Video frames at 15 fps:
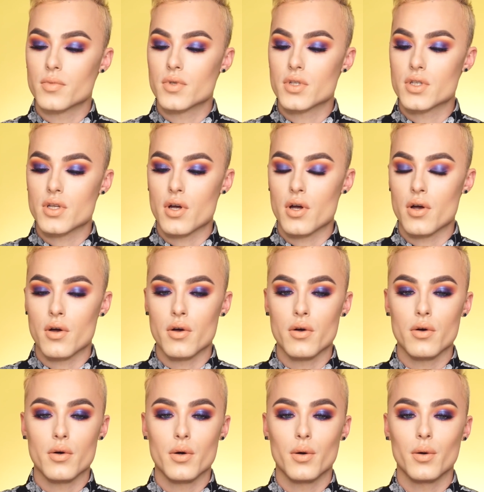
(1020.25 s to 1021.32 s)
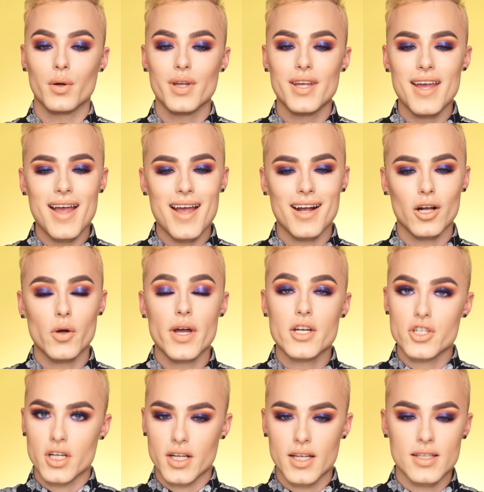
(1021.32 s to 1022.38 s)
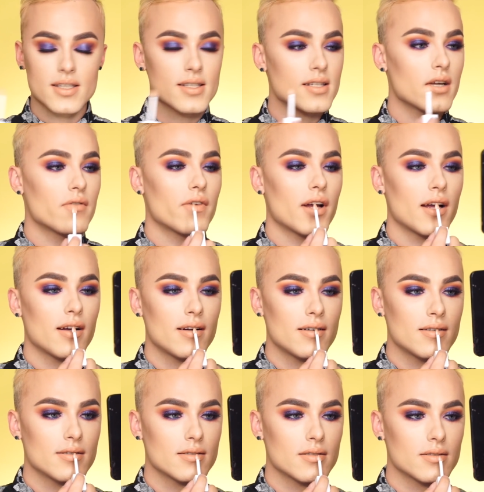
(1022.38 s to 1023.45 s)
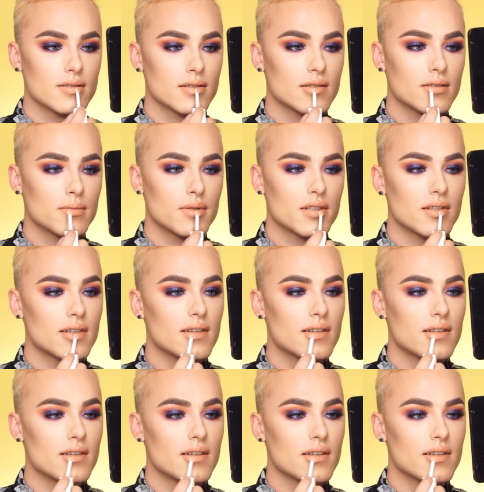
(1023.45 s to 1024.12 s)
So yeah, go ahead and check his stuff out. I'm just gonna apply